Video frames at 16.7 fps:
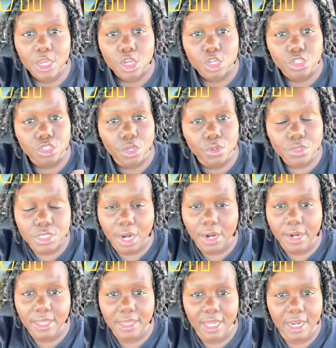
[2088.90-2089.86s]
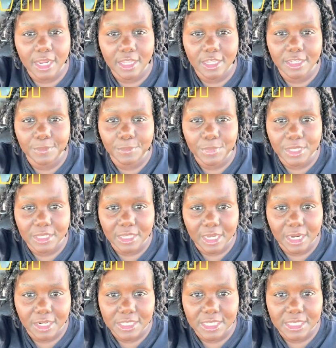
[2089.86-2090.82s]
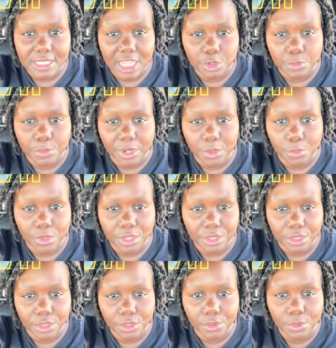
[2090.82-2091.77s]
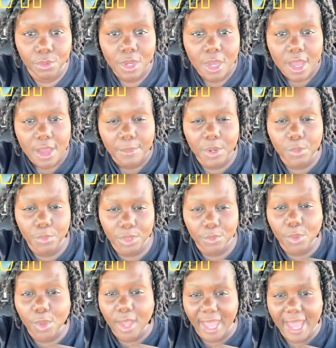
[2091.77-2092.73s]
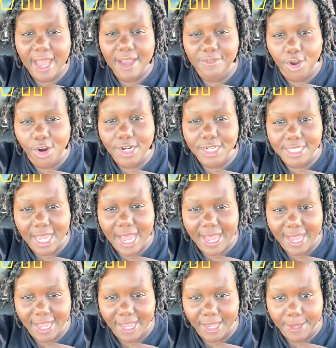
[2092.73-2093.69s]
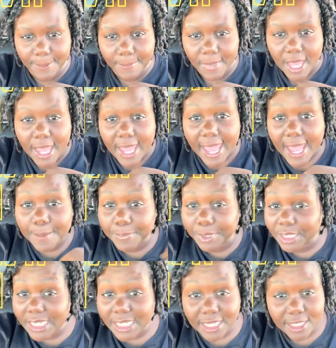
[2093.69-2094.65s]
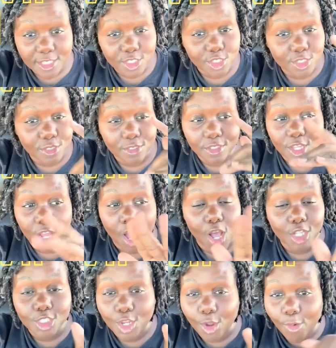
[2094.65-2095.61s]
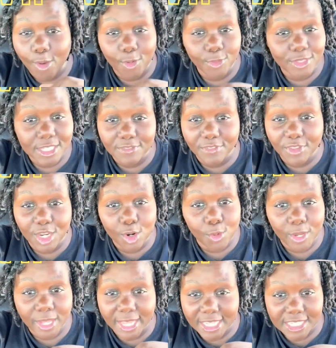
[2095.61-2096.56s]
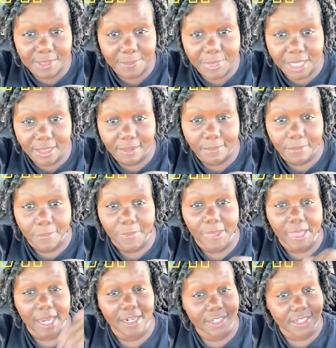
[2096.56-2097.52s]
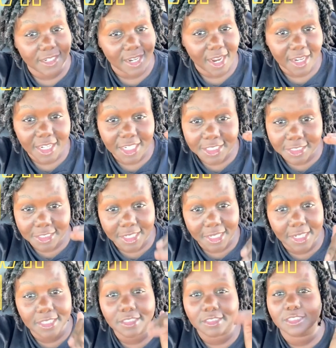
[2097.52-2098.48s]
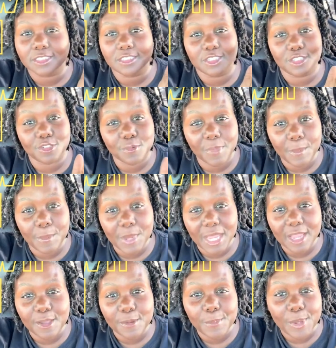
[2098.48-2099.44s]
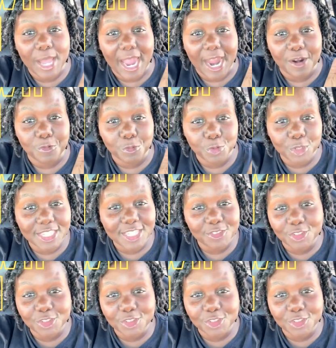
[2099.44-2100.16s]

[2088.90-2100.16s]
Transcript: So sorry that I couldn't be there to celebrate with you, but we will have our time. And please, y'all, don't hold this video against me. I did not get a chance to do my makeup, but I really,